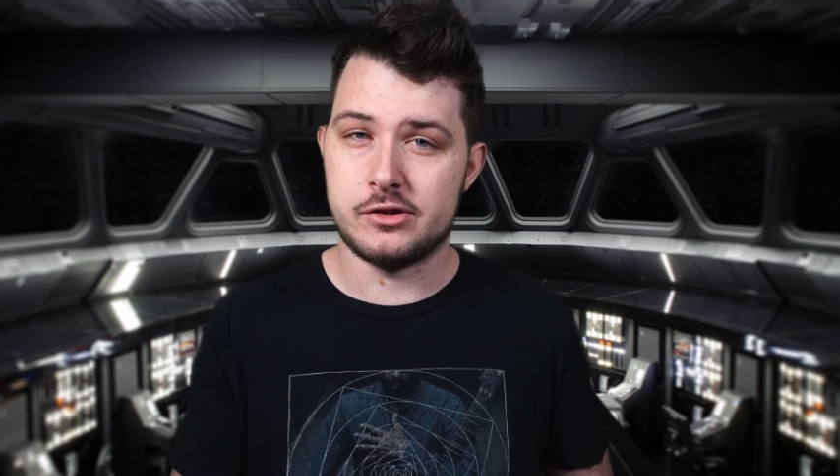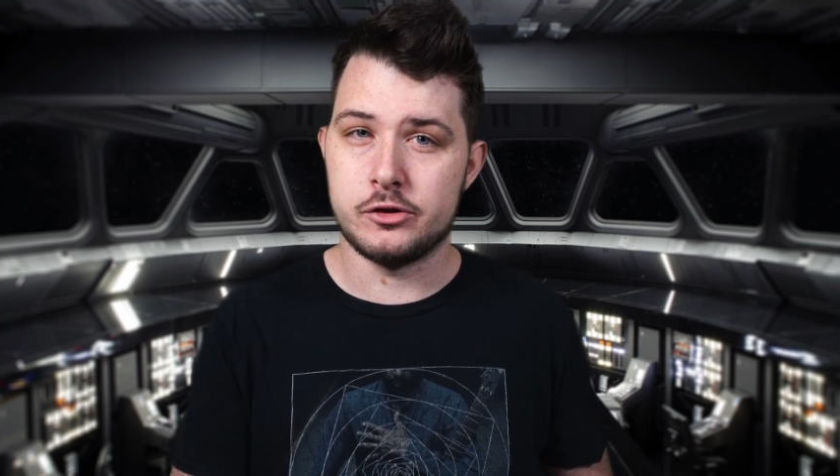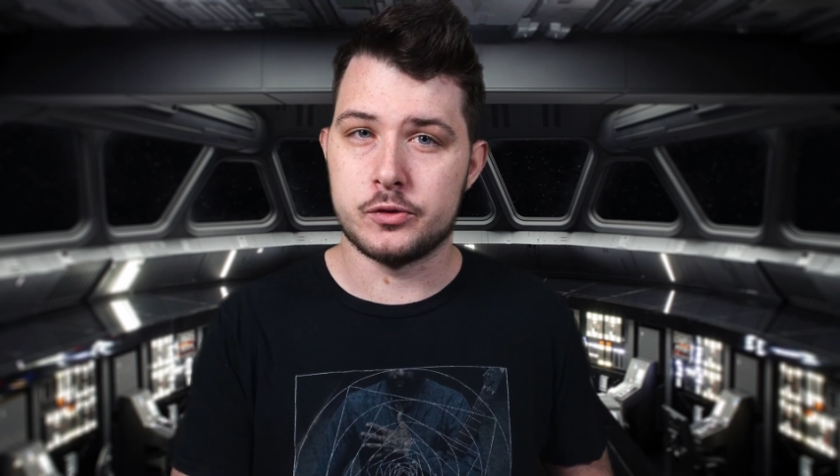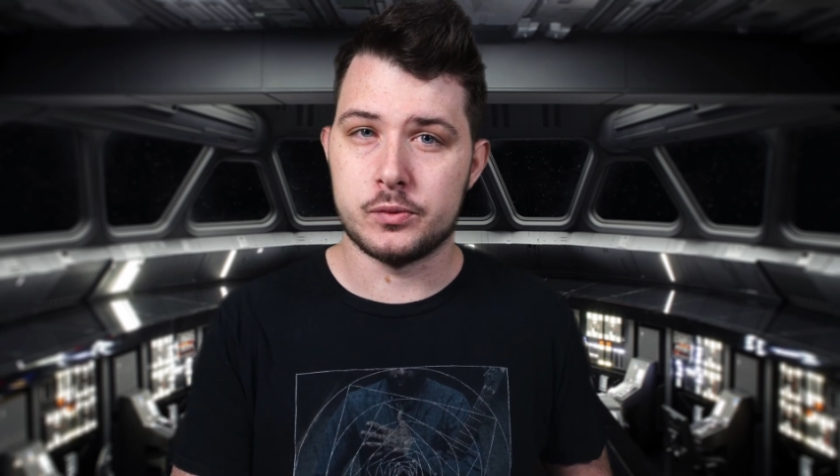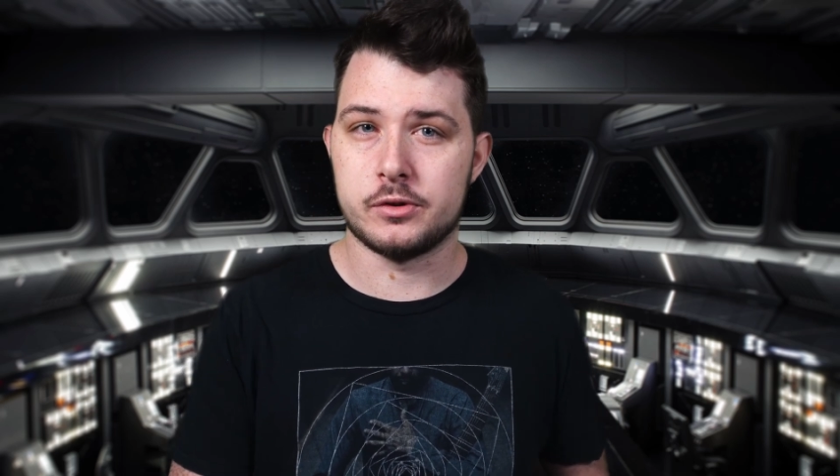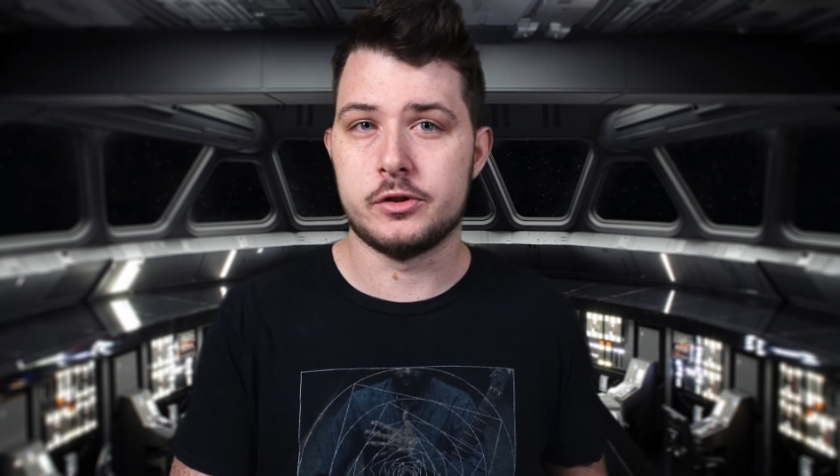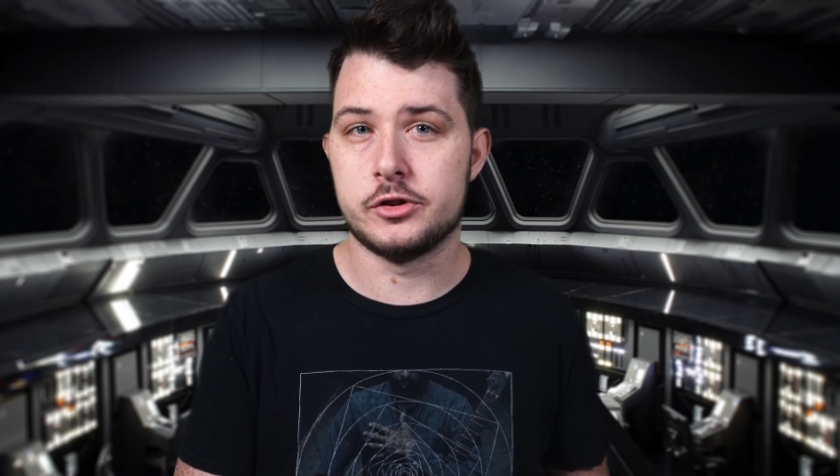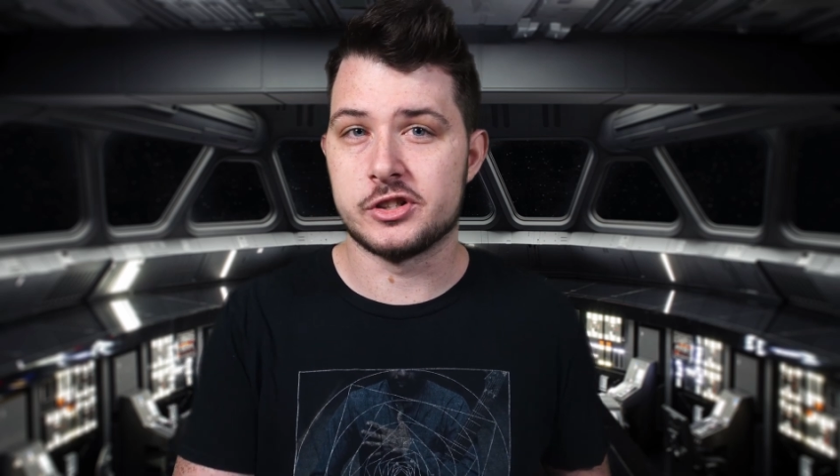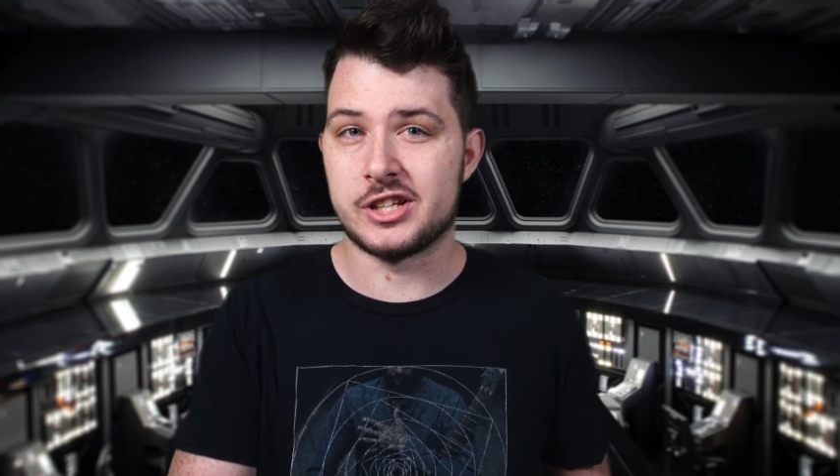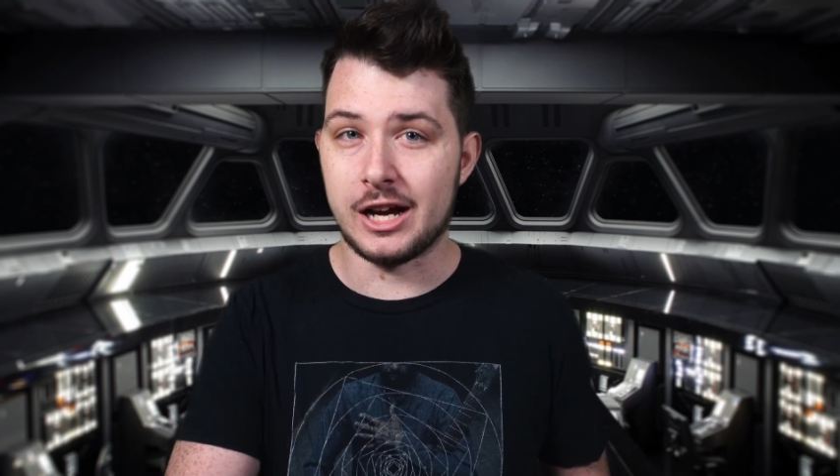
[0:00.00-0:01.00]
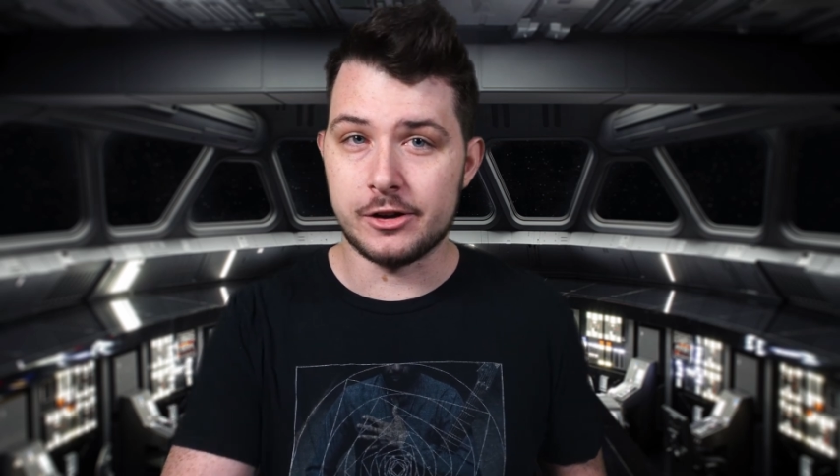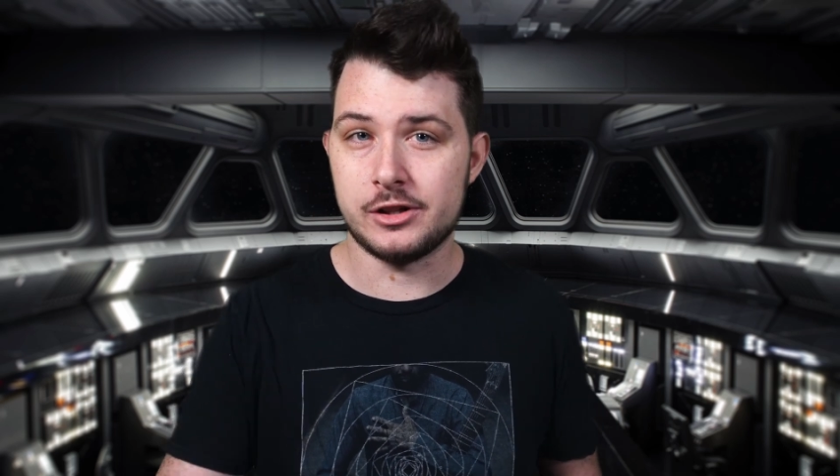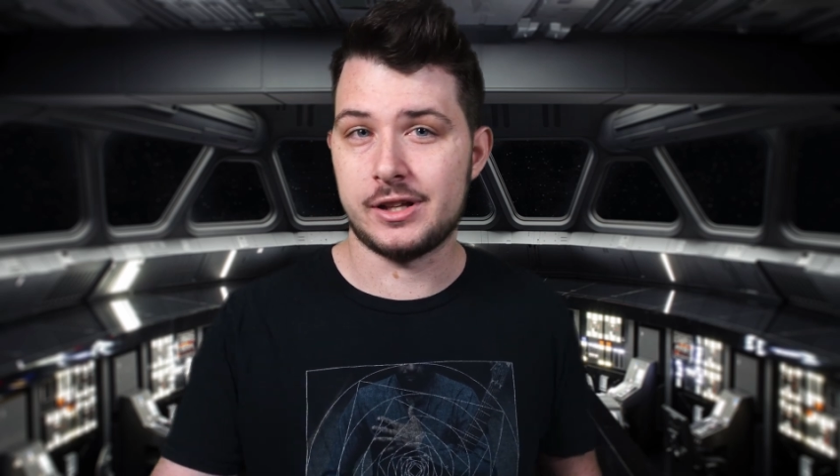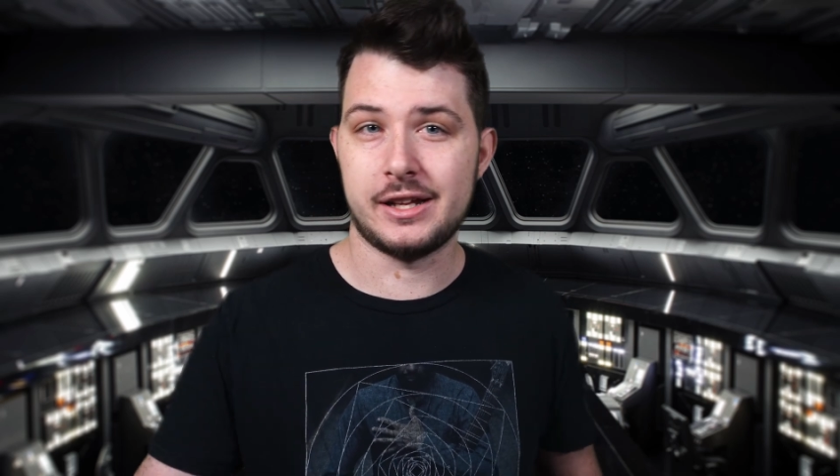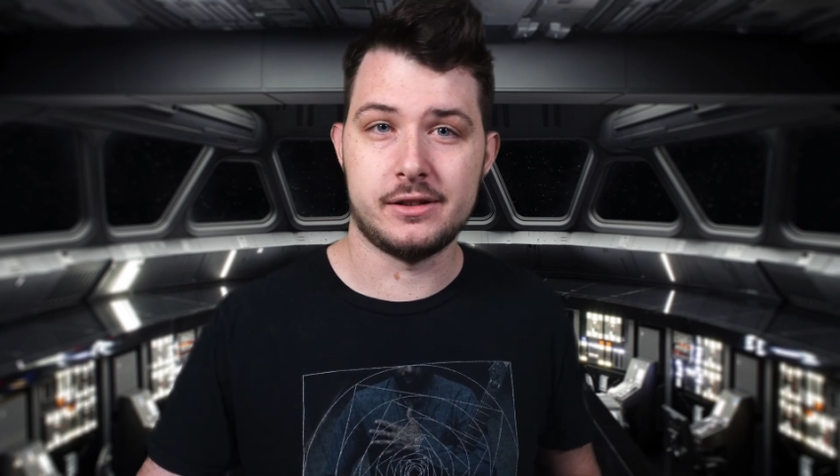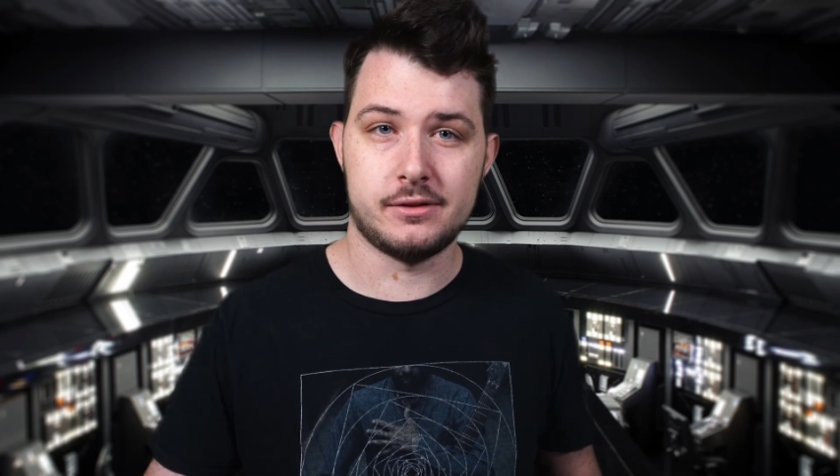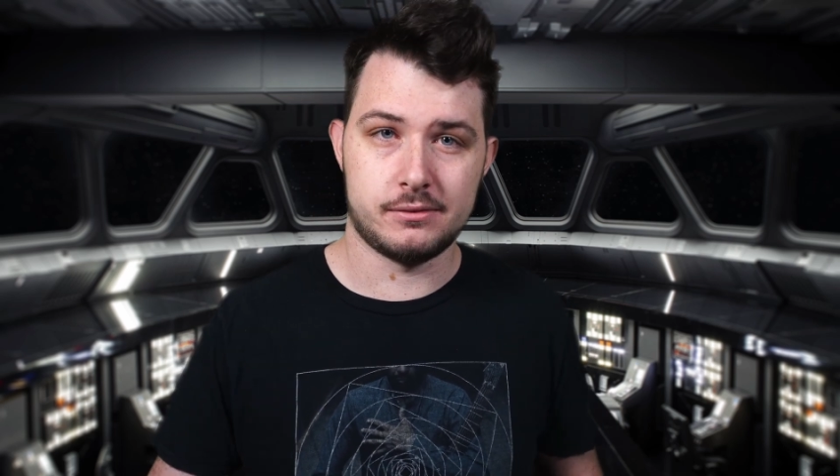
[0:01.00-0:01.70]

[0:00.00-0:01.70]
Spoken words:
usual. You just calculate it